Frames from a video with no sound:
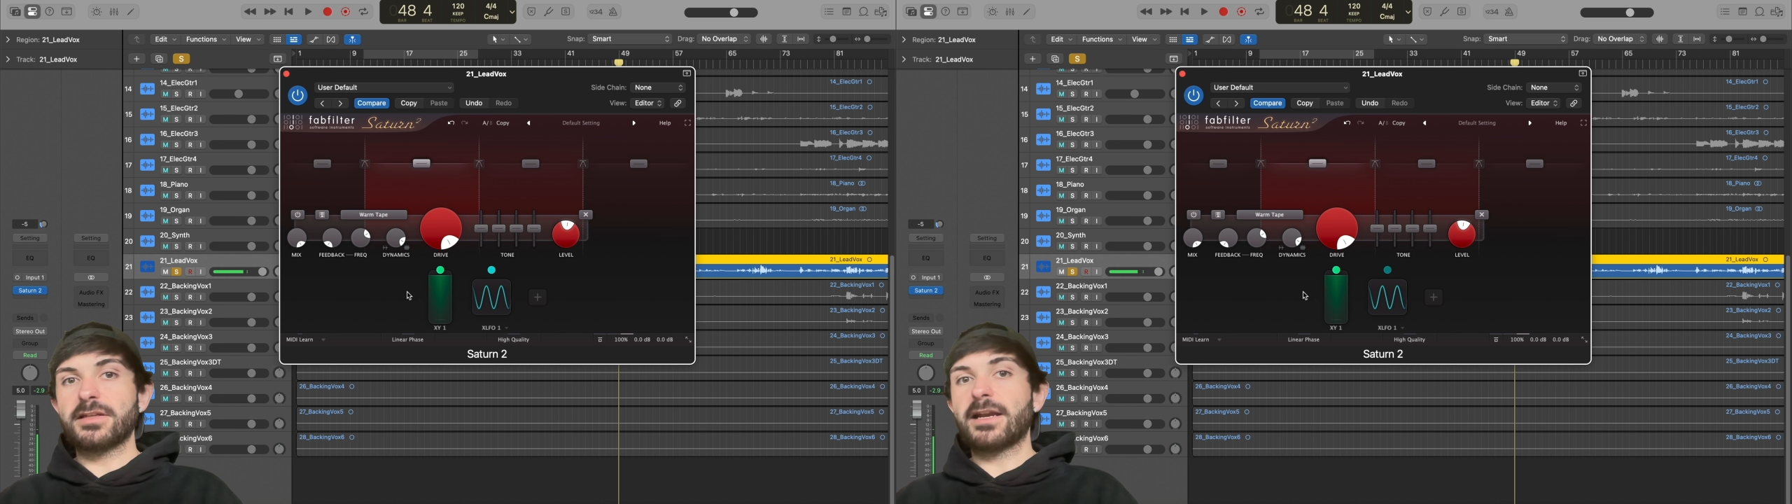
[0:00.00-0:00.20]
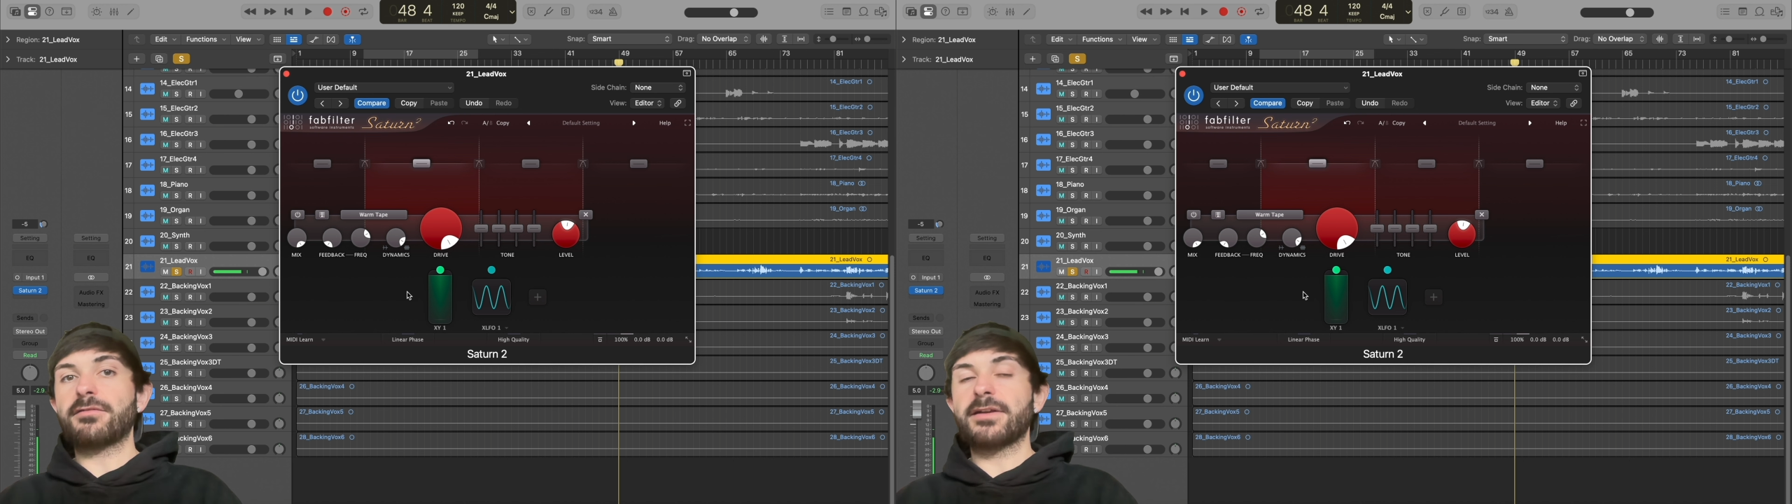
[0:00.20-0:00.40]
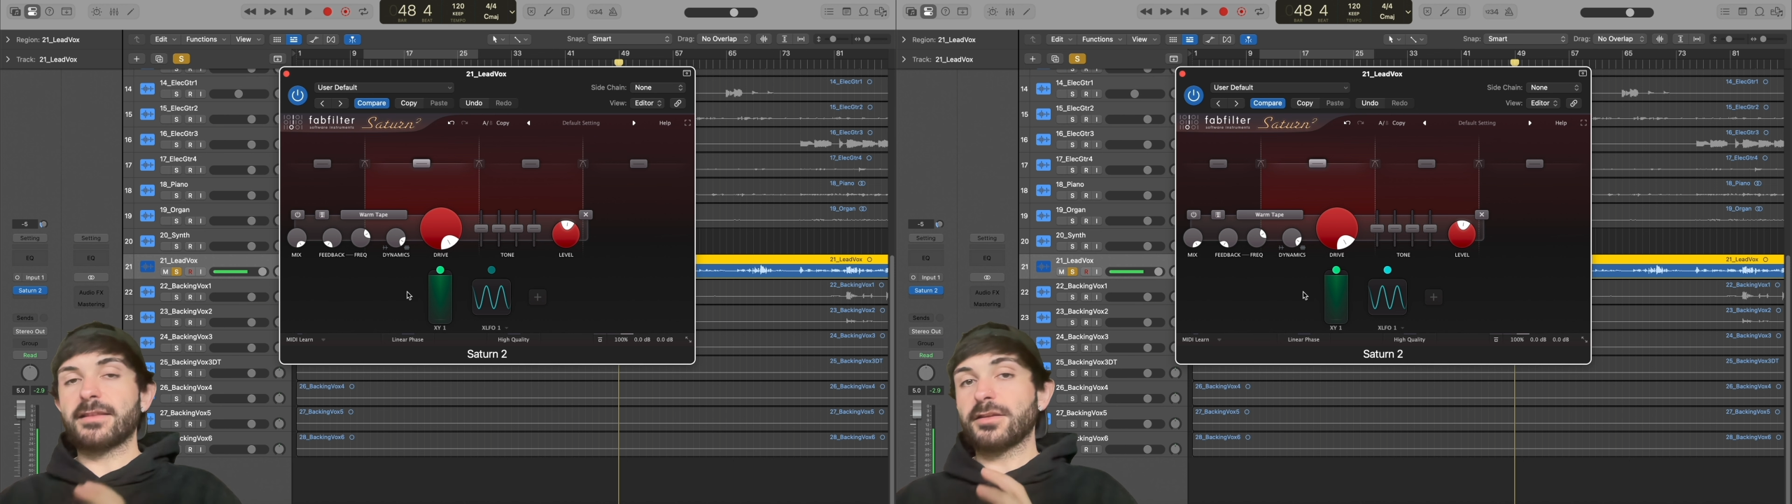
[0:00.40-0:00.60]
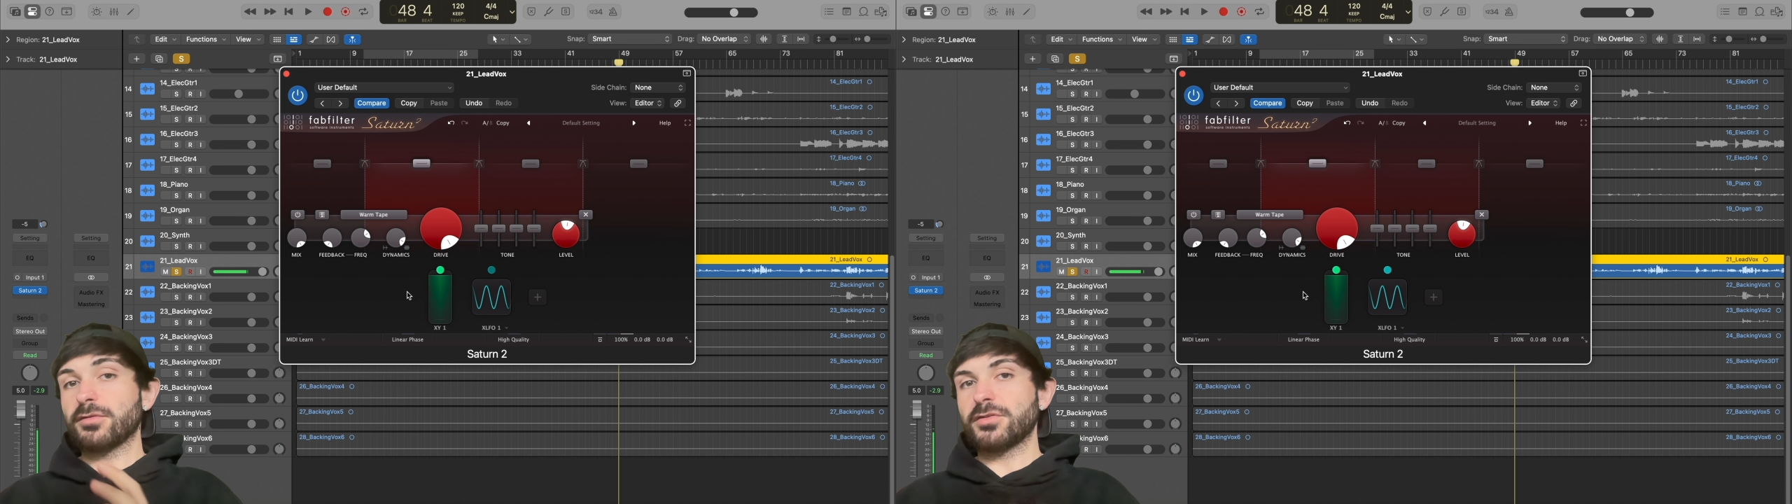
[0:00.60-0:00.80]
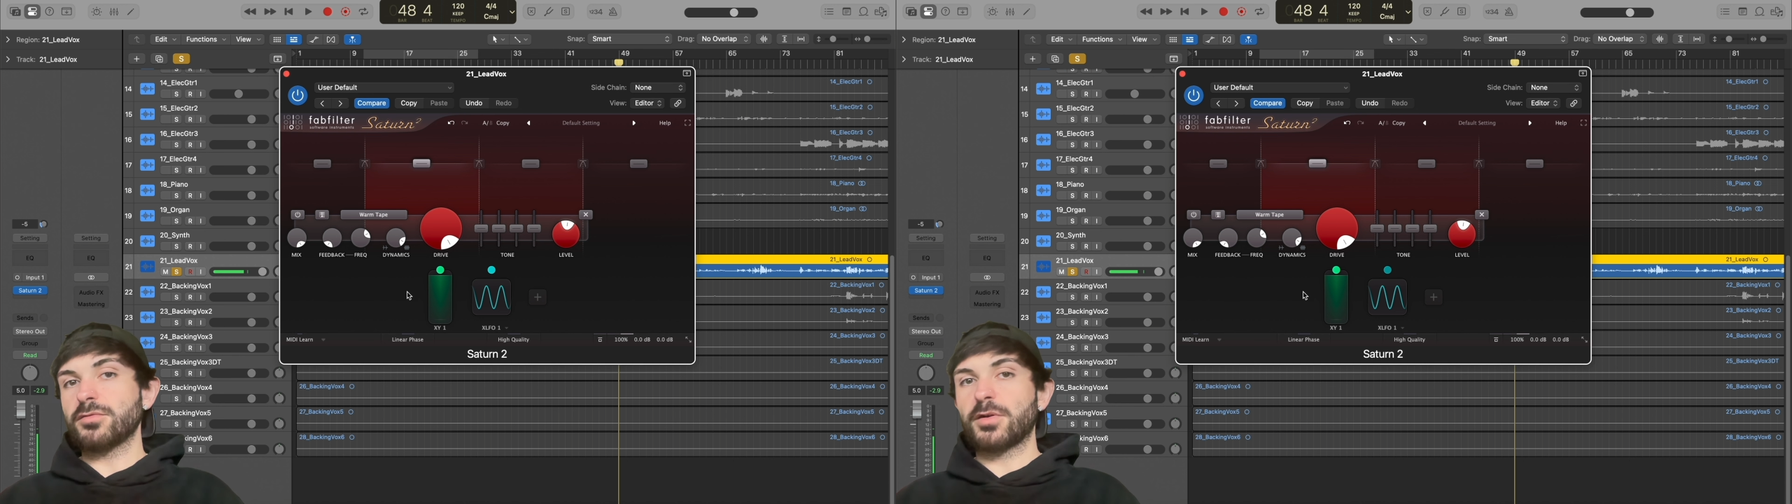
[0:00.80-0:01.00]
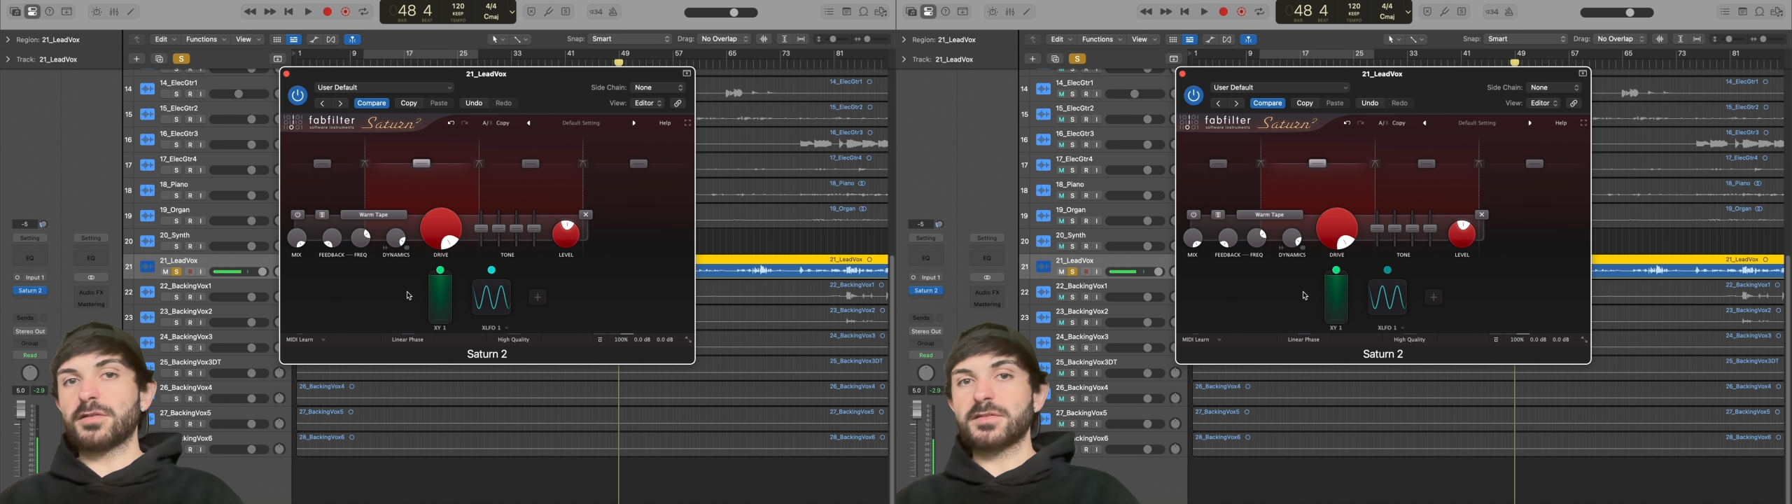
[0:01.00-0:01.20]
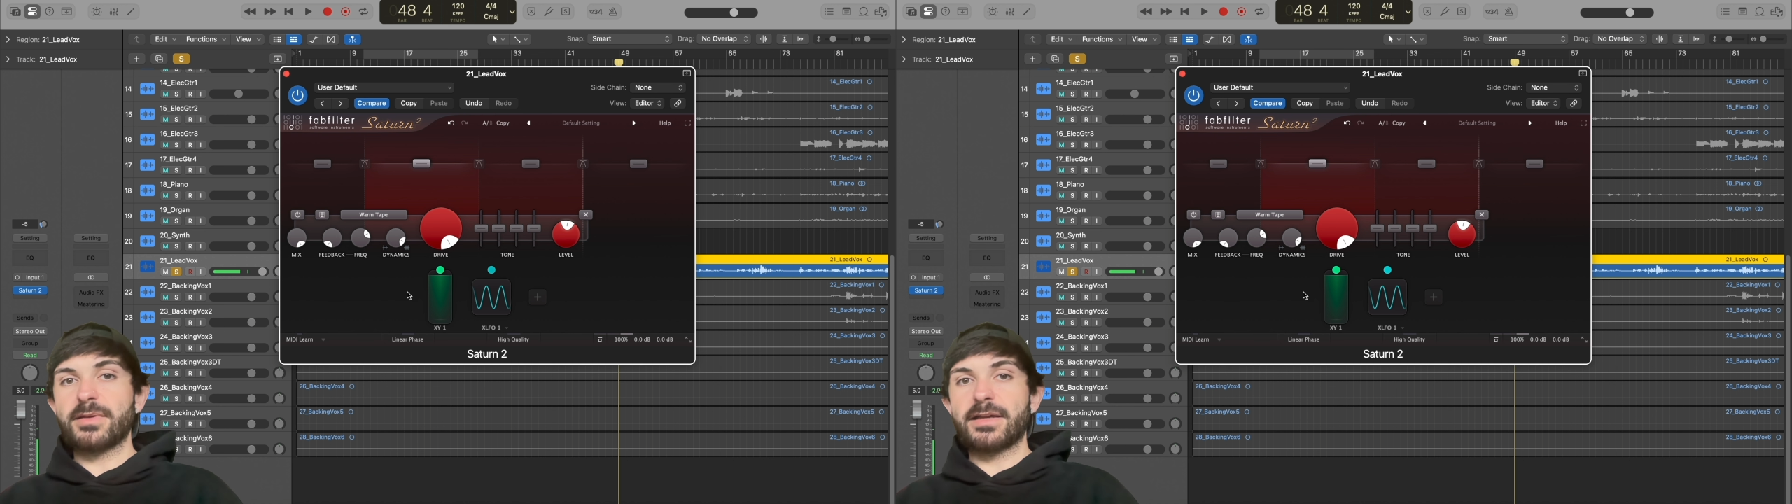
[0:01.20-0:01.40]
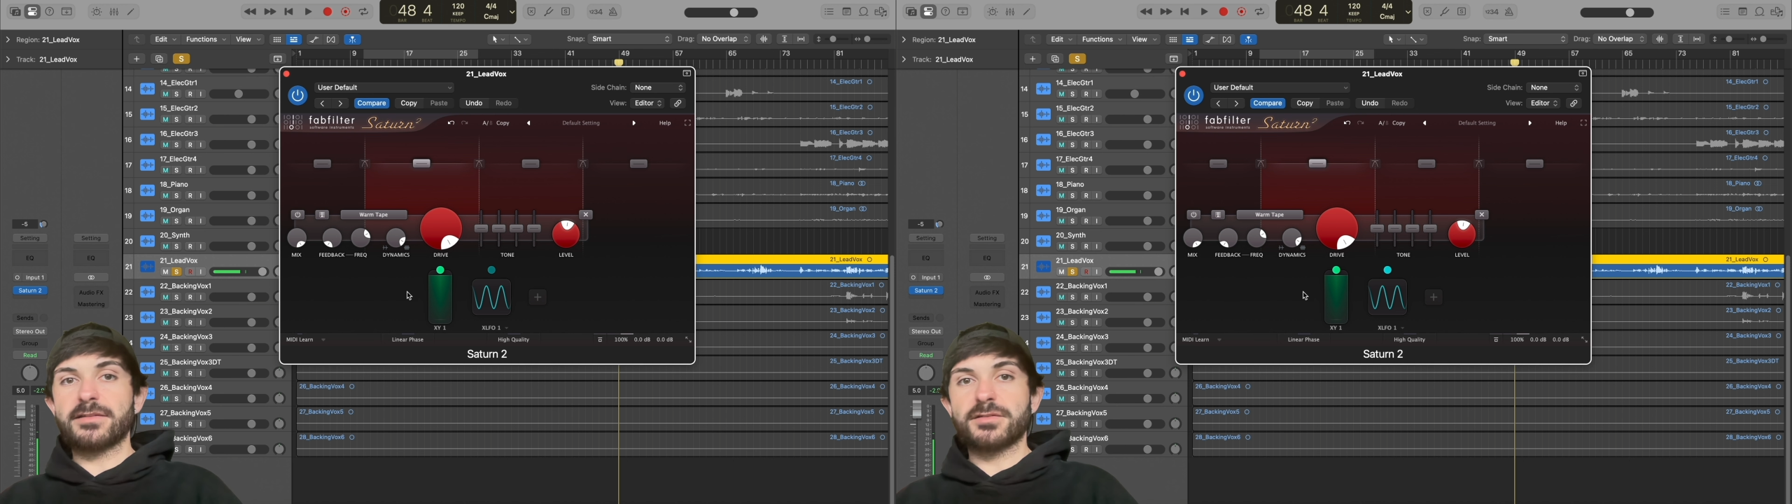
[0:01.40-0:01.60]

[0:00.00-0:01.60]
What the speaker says: and I like that you can do multi-band,